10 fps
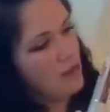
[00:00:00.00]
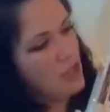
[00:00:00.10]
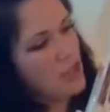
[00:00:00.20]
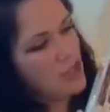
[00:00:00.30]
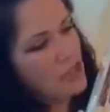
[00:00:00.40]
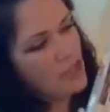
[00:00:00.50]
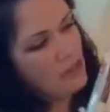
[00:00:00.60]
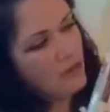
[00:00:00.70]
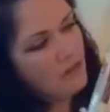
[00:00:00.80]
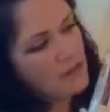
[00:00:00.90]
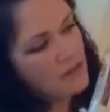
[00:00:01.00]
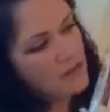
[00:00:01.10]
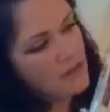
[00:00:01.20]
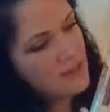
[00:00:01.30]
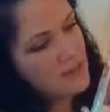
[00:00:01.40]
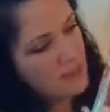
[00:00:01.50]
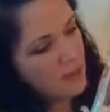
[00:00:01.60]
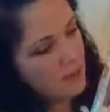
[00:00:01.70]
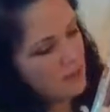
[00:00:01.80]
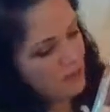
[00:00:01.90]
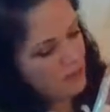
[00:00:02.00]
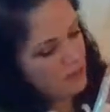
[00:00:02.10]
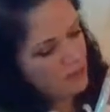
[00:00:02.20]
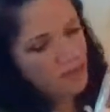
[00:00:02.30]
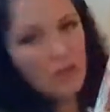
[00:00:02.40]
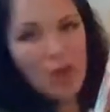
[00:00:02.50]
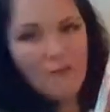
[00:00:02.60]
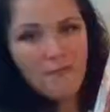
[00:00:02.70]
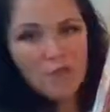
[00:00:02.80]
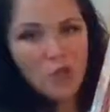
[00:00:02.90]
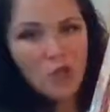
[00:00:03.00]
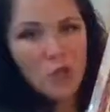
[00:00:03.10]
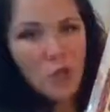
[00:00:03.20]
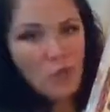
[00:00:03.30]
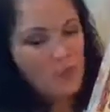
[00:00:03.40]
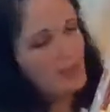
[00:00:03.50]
She drifted to sleep in her soft, cozy